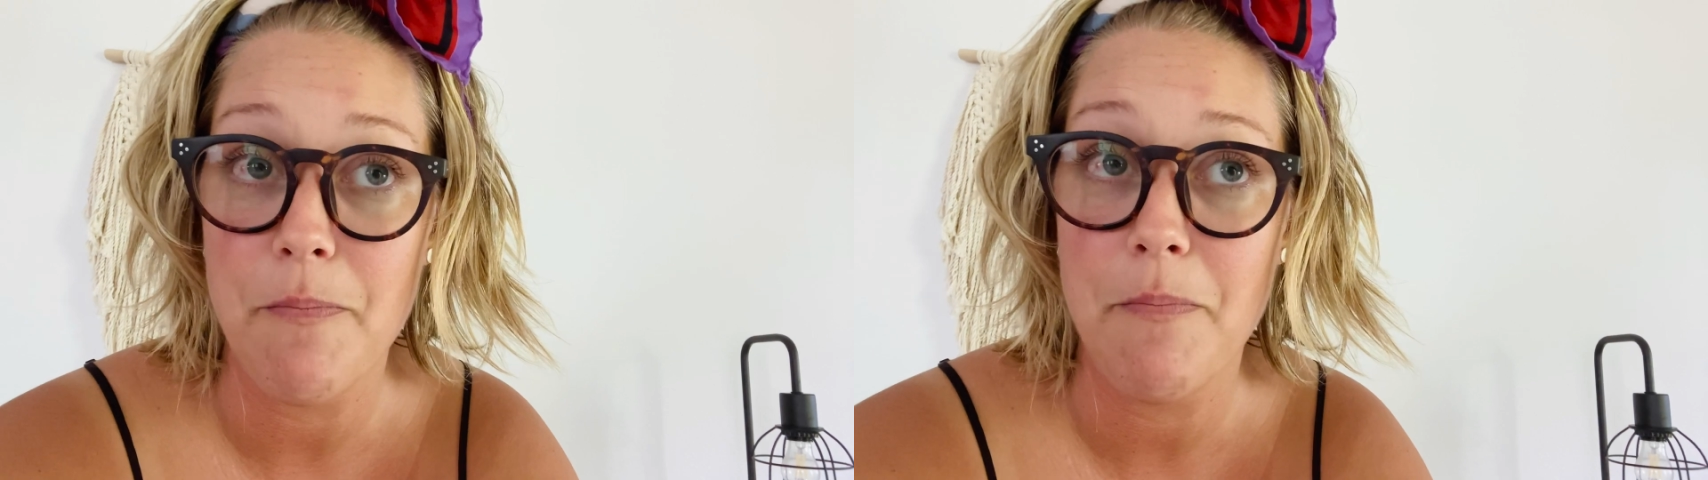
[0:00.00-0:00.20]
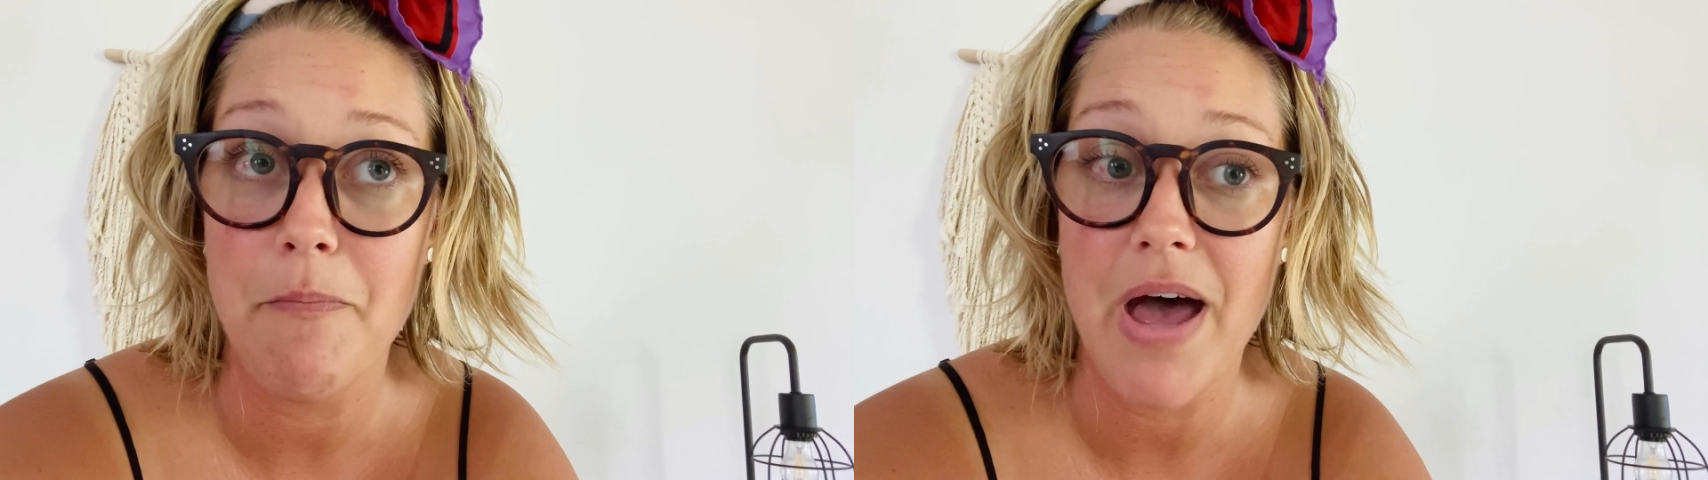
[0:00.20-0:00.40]

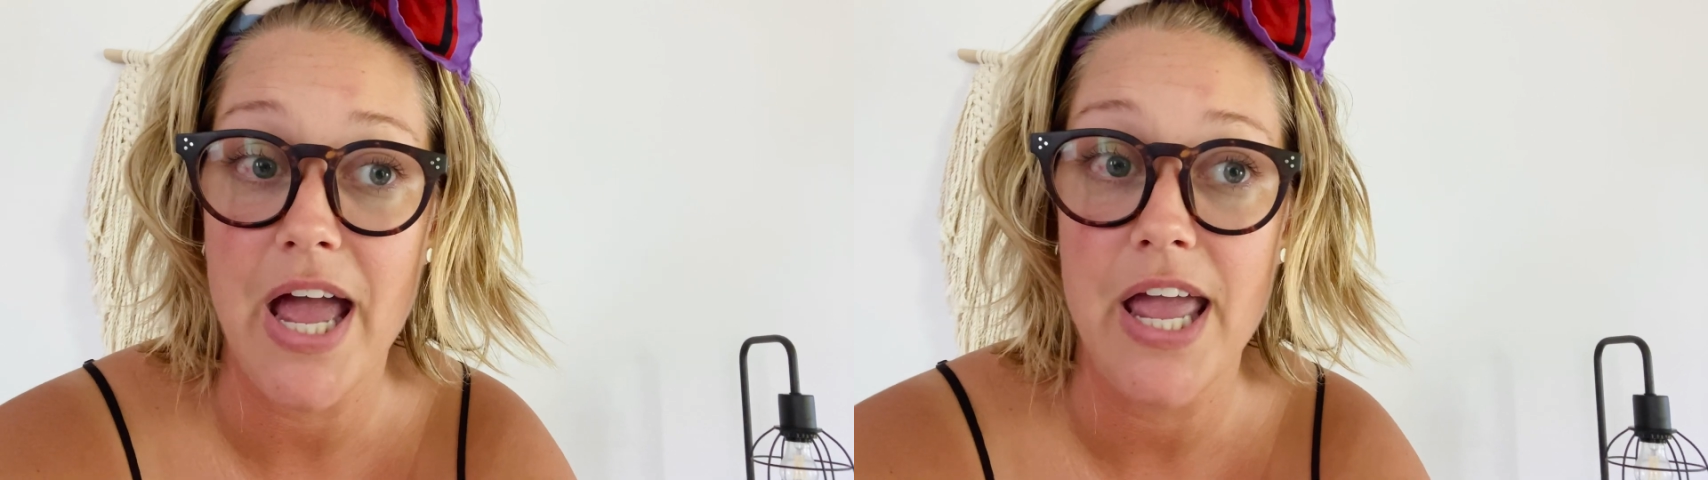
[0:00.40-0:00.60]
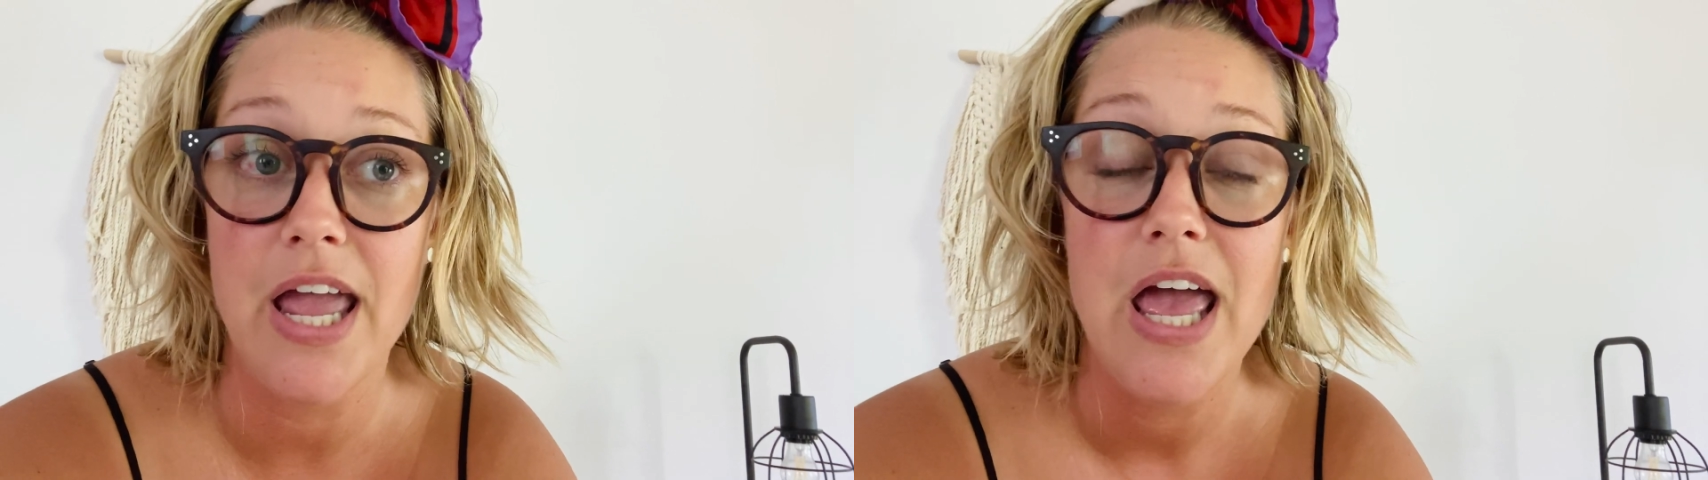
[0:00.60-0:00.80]

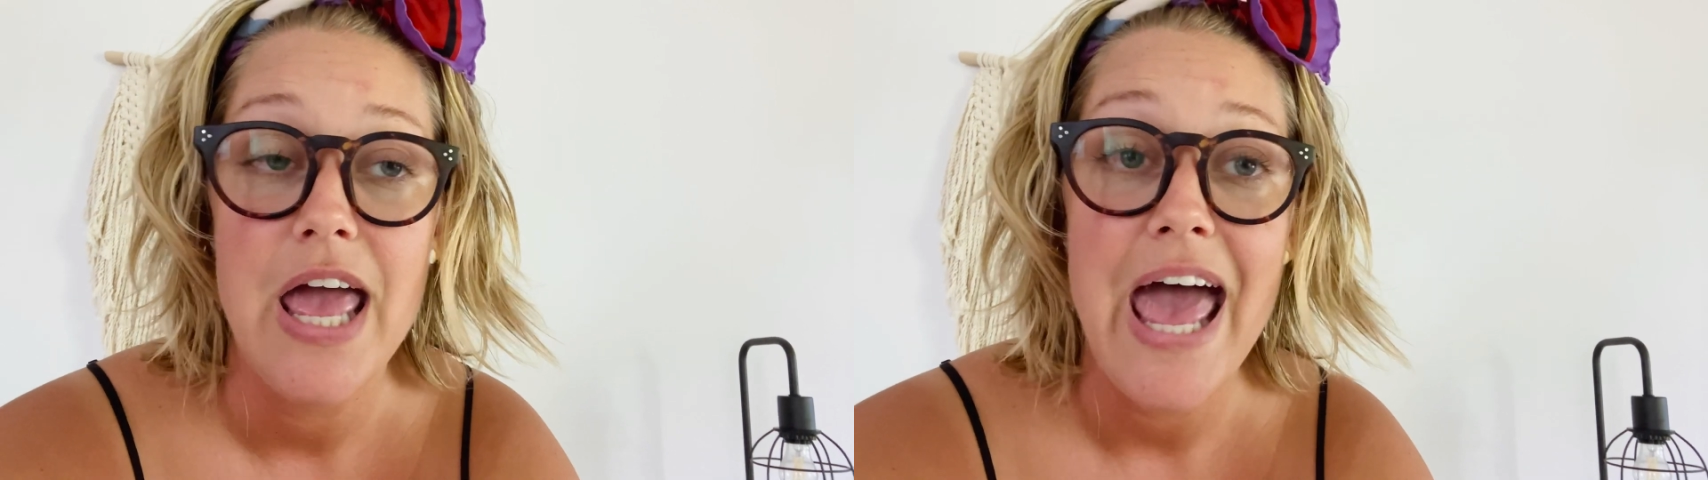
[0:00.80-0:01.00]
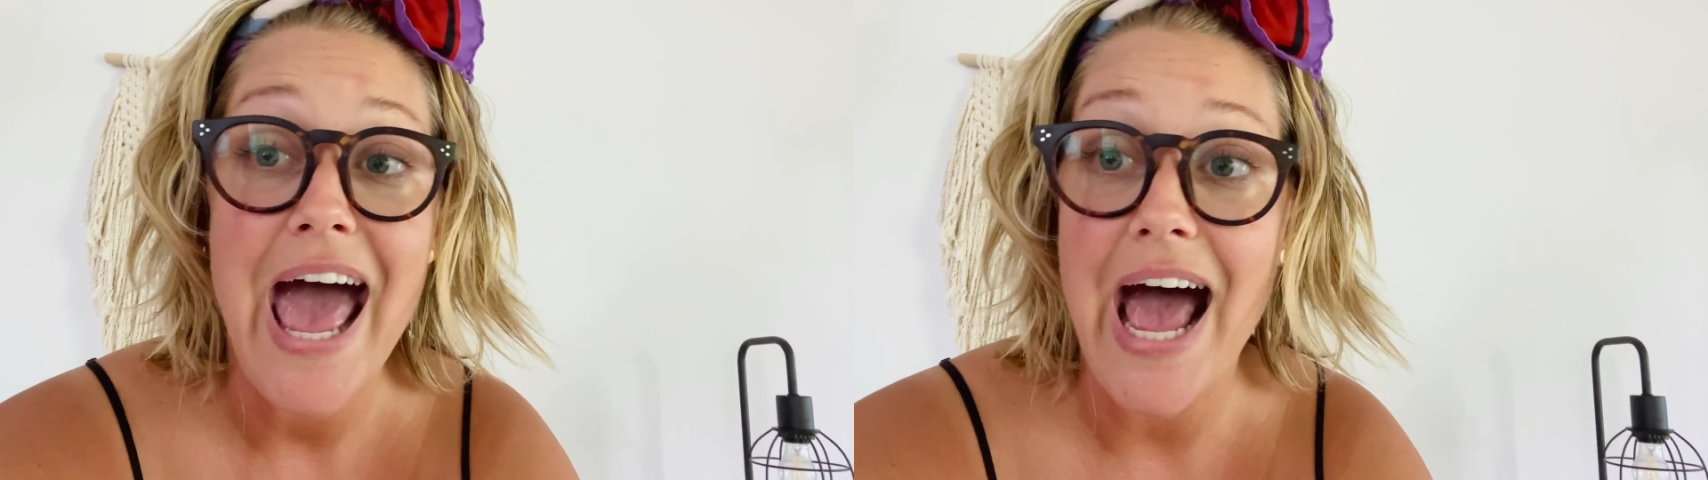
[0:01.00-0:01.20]
my
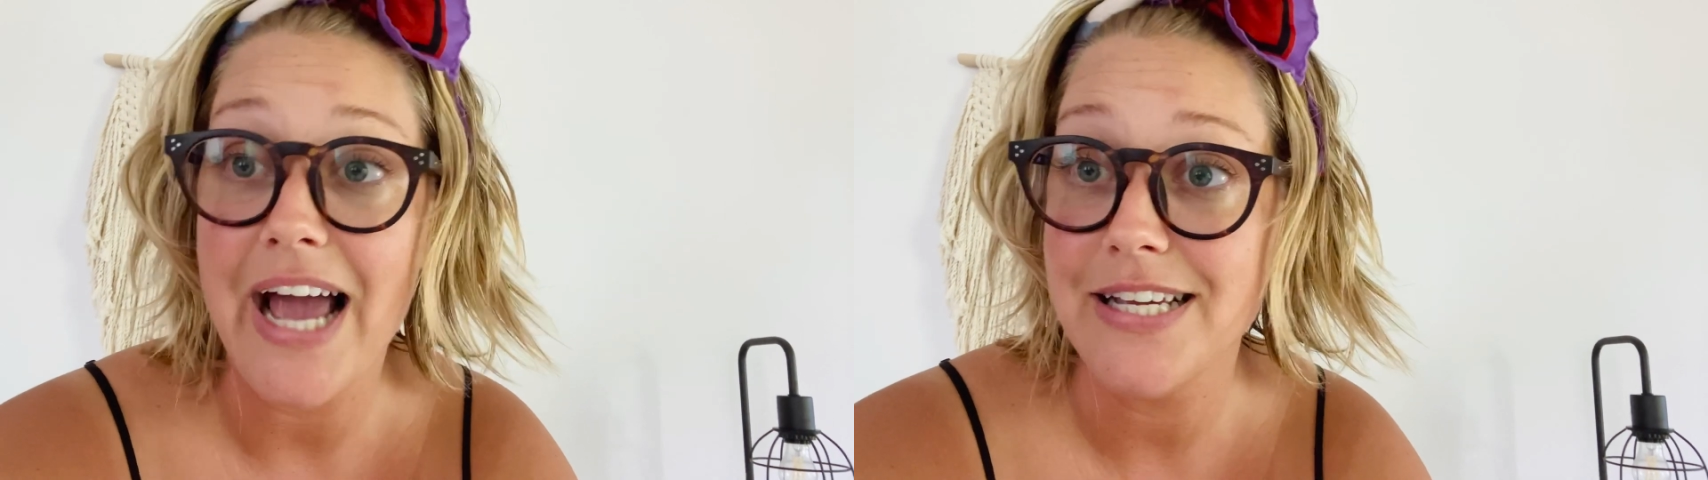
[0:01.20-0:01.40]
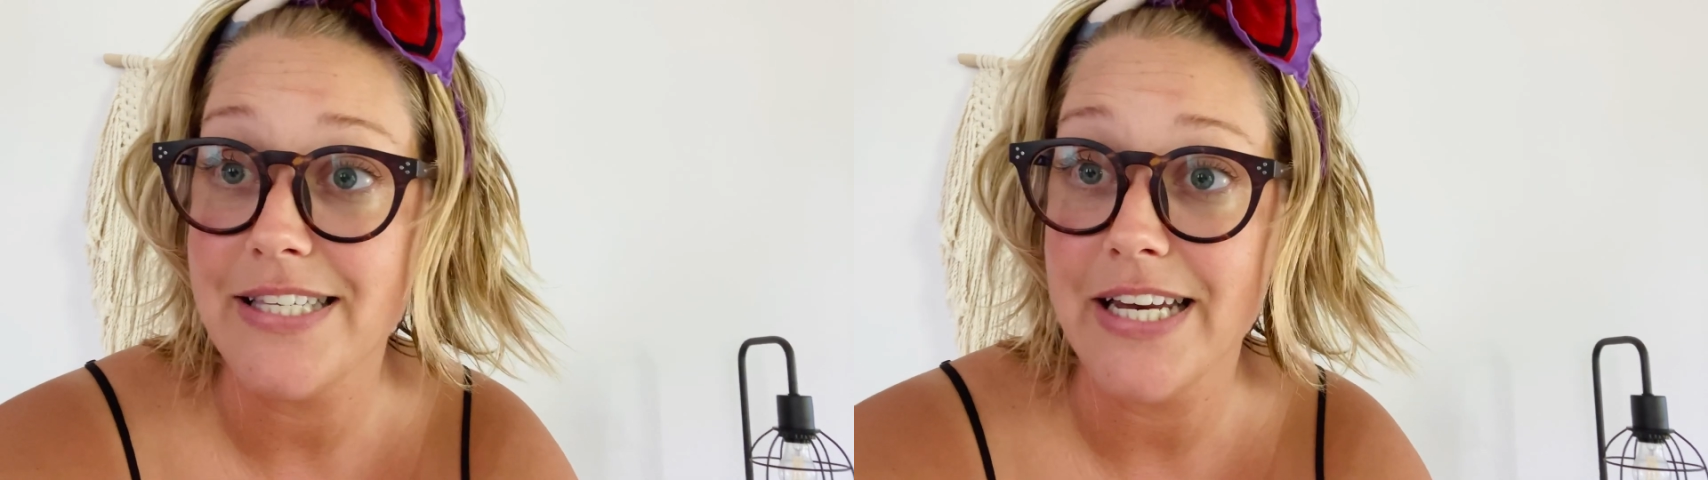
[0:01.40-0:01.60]

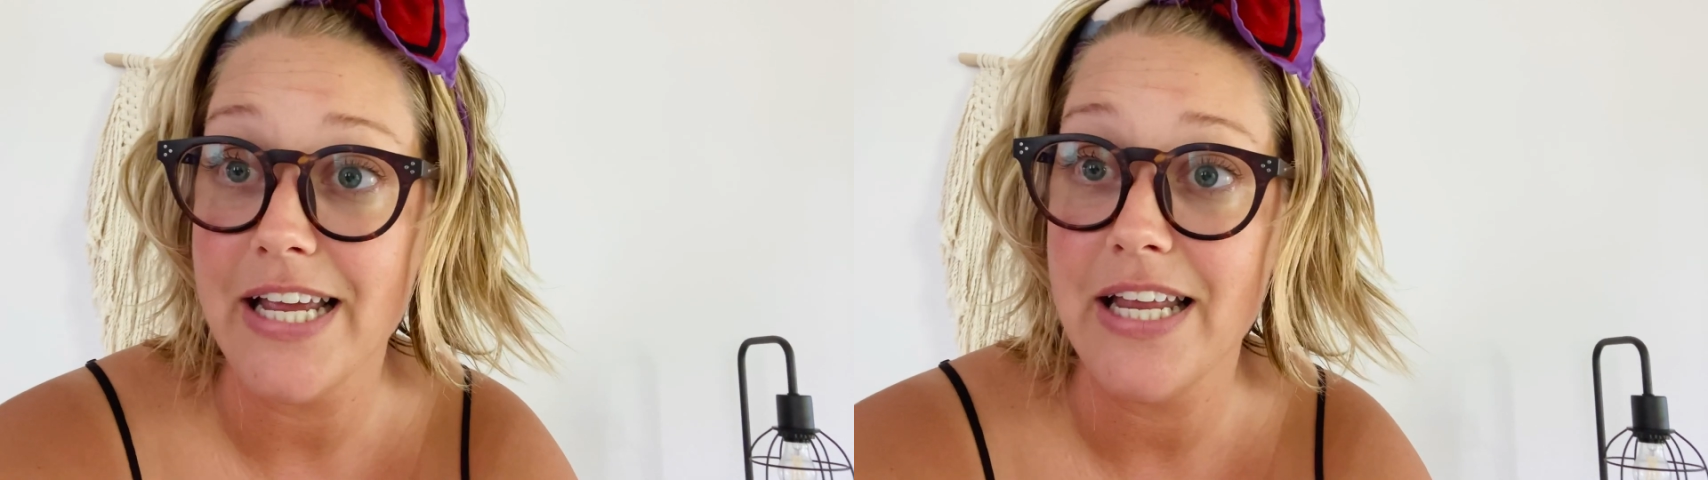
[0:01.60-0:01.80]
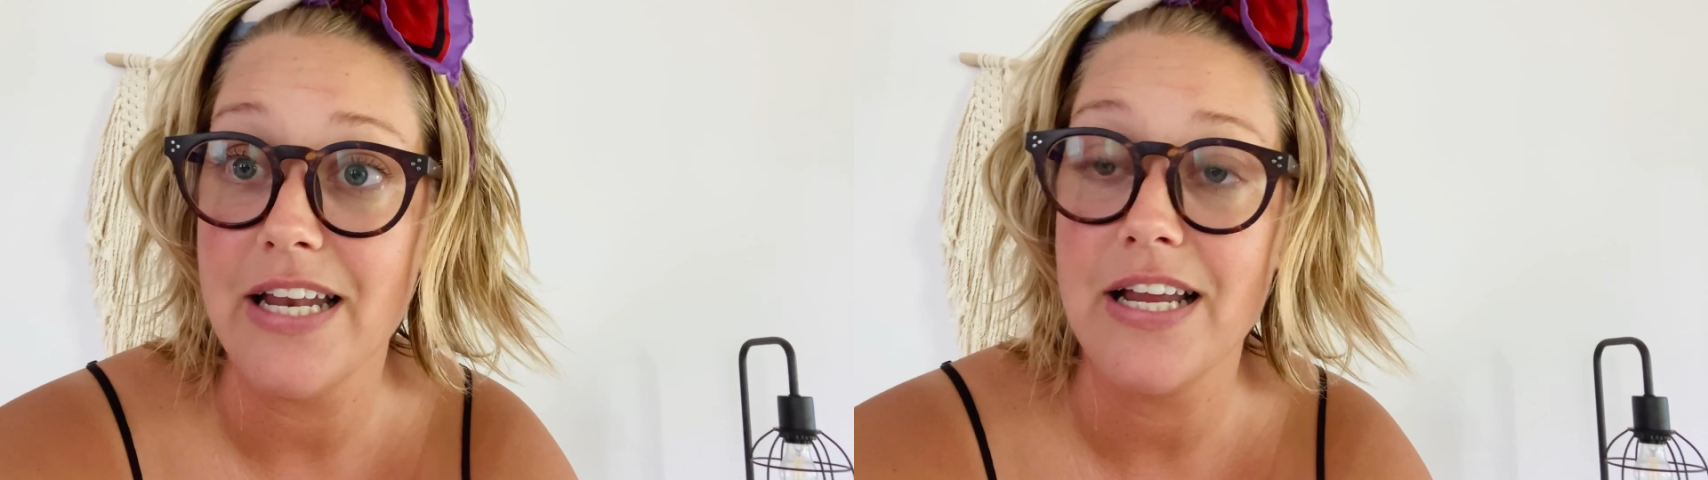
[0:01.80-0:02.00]

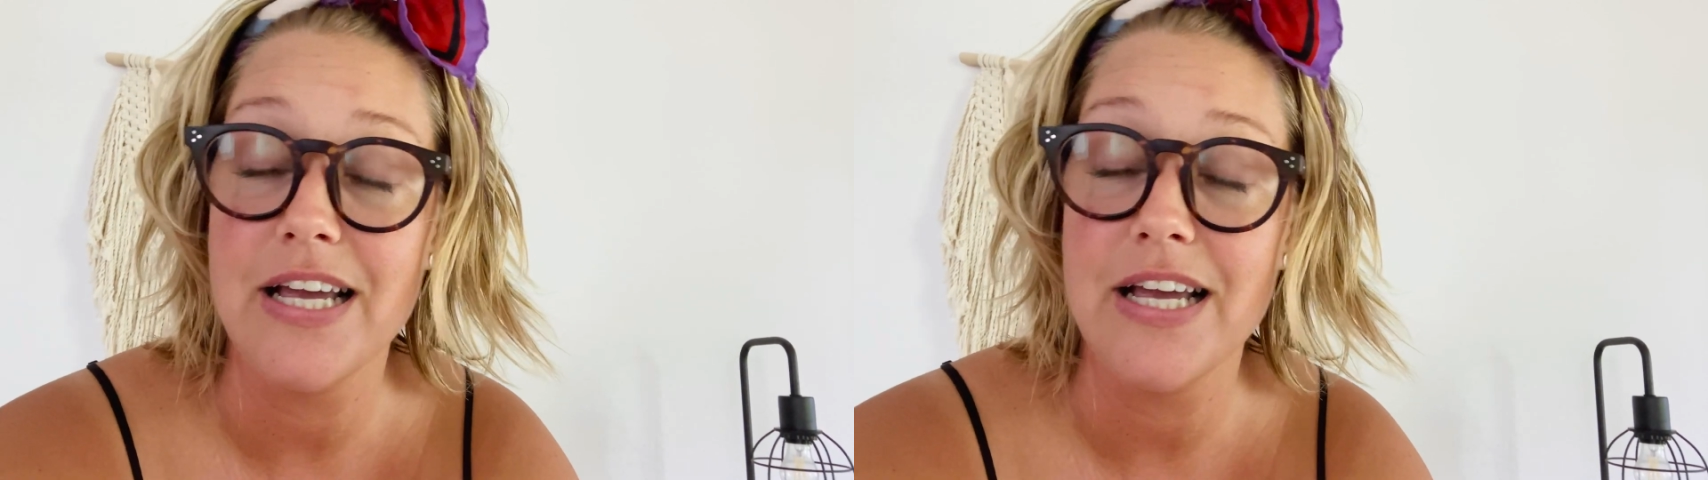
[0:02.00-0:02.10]
accident,